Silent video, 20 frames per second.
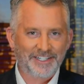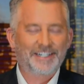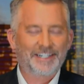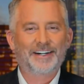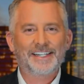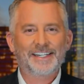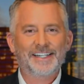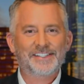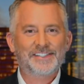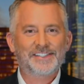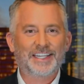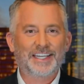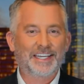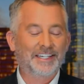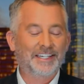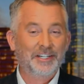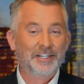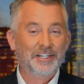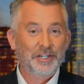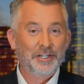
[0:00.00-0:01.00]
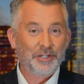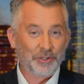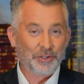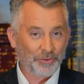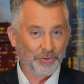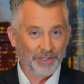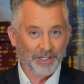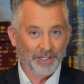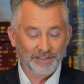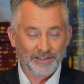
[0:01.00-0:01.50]
NRSC,
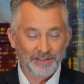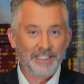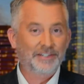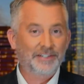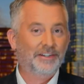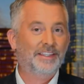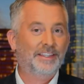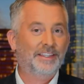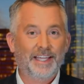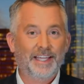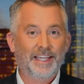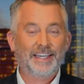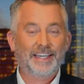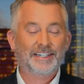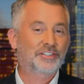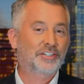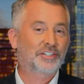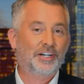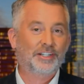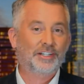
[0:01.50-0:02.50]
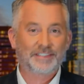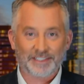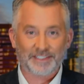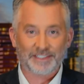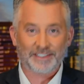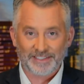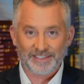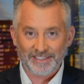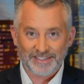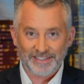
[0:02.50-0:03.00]
who the leader that they
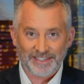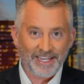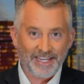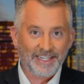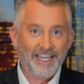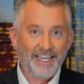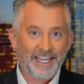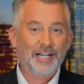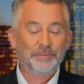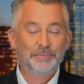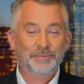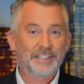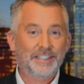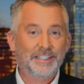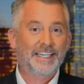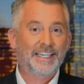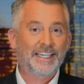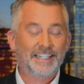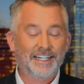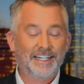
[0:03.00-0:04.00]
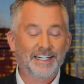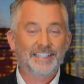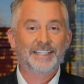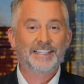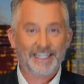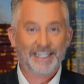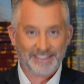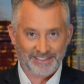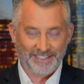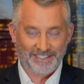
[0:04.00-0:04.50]
exalted, that they helped get
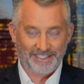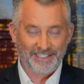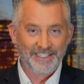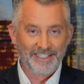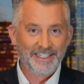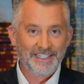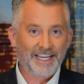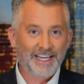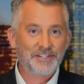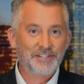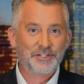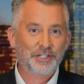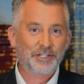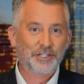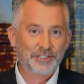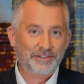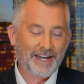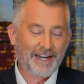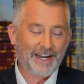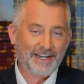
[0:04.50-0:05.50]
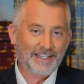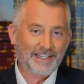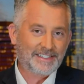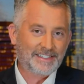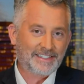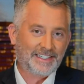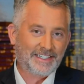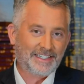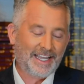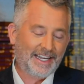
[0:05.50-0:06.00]
elected, has turned around
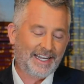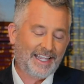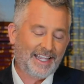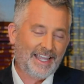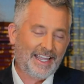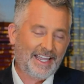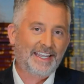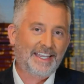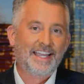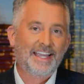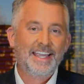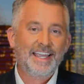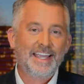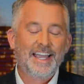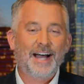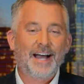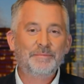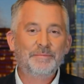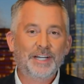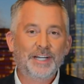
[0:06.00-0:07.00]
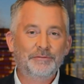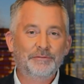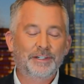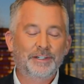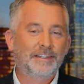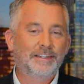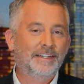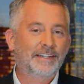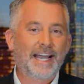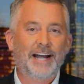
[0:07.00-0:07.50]
and said, hey, I'm done
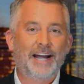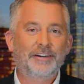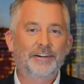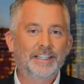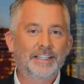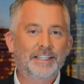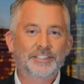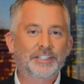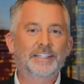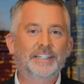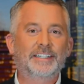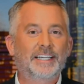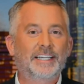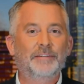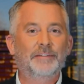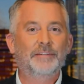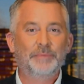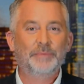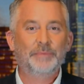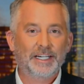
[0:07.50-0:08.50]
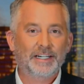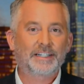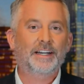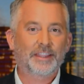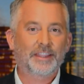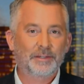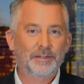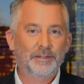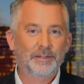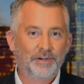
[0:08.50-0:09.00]
with you now unless you're going to give me a
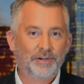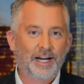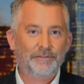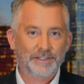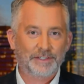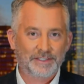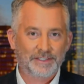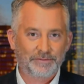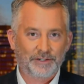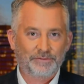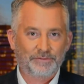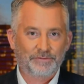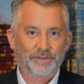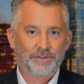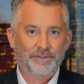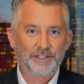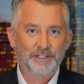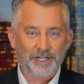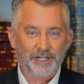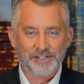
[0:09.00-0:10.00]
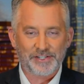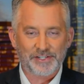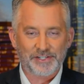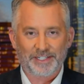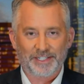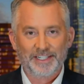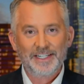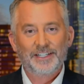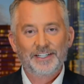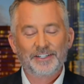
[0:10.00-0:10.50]
cut of the profits of your
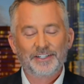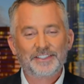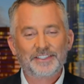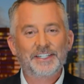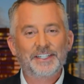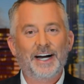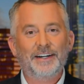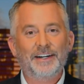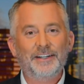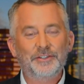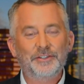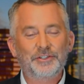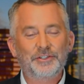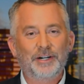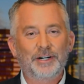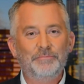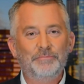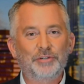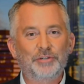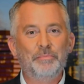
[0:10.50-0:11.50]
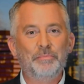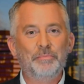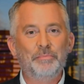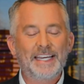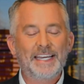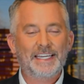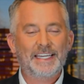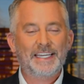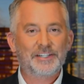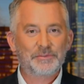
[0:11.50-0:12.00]
fundraising. Look, Donald Trump will
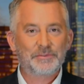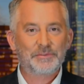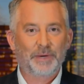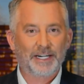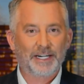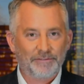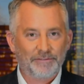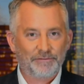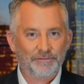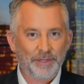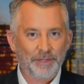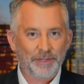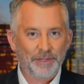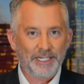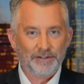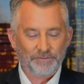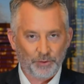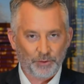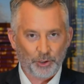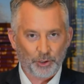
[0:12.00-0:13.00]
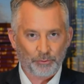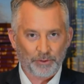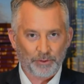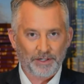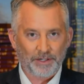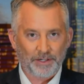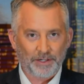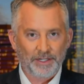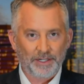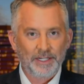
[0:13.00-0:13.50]
make his money from here
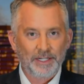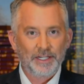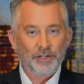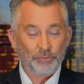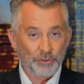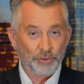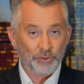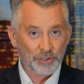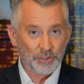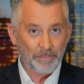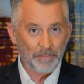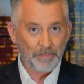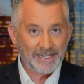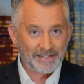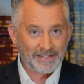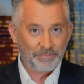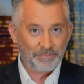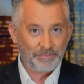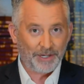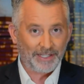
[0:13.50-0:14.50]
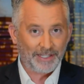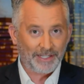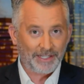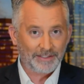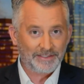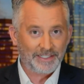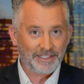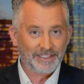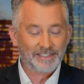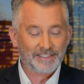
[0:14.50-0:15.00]
forward through domestic
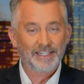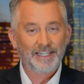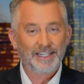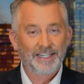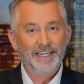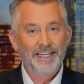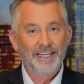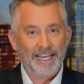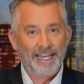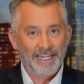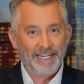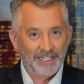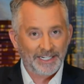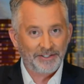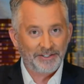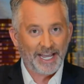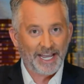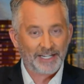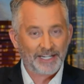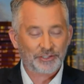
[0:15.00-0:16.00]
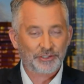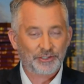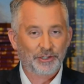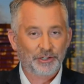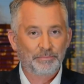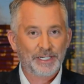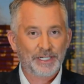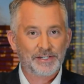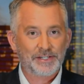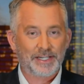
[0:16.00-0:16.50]
politics and
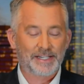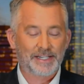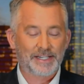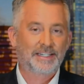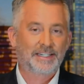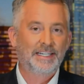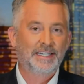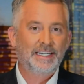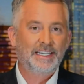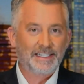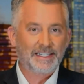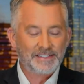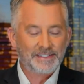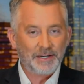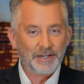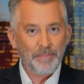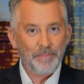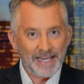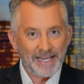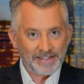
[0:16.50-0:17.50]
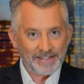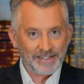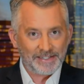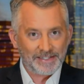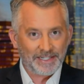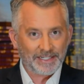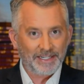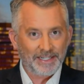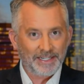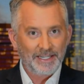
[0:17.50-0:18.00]
international business. His
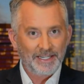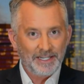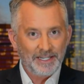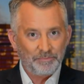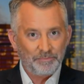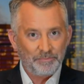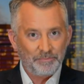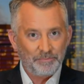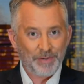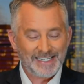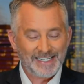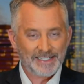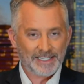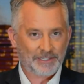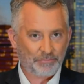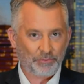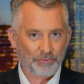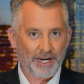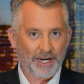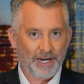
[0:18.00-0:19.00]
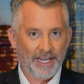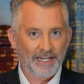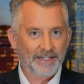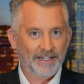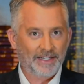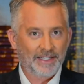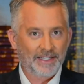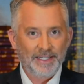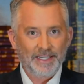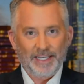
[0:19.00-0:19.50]
domestic business
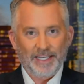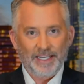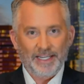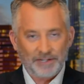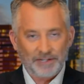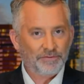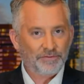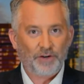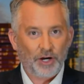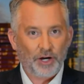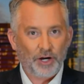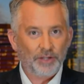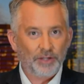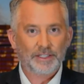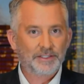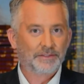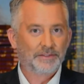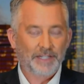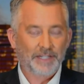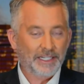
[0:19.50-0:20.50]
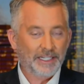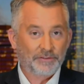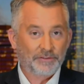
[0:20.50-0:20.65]
brand is falling